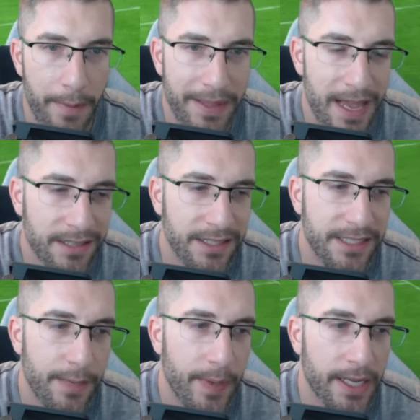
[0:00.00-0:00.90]
I mean, there's a
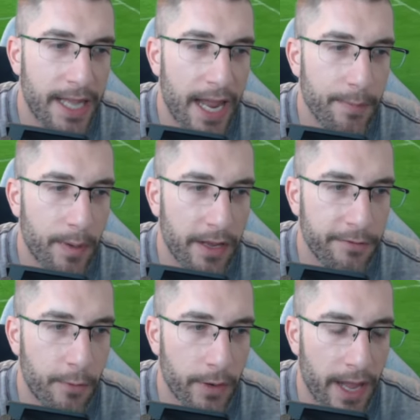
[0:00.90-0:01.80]
snippet of gameplay
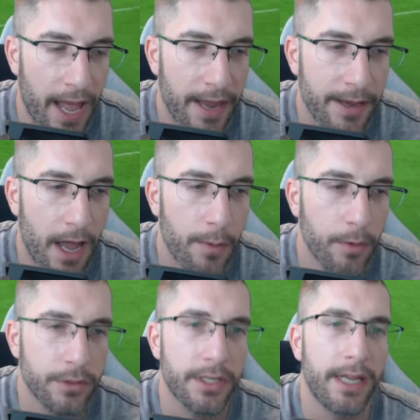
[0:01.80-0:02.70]
for you. And I
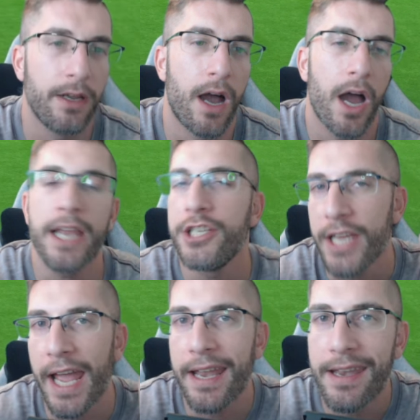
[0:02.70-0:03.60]
will say, look,
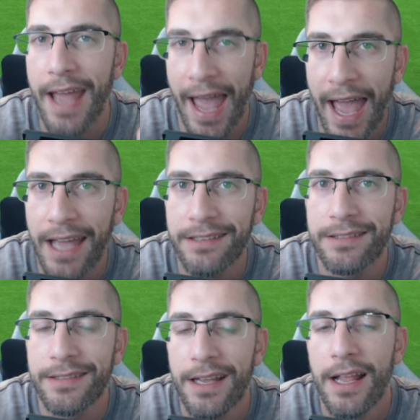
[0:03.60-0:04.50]
IGN
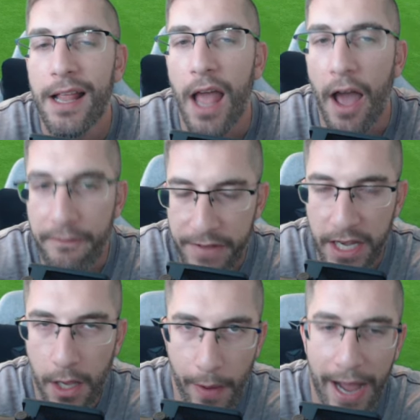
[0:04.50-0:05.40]
has a
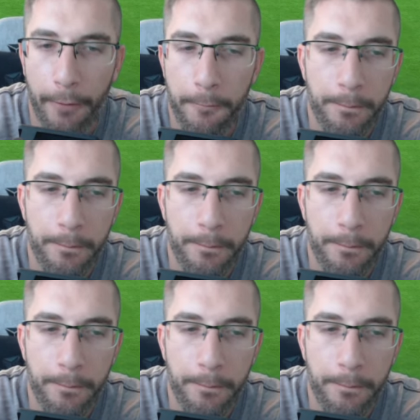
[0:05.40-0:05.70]
video out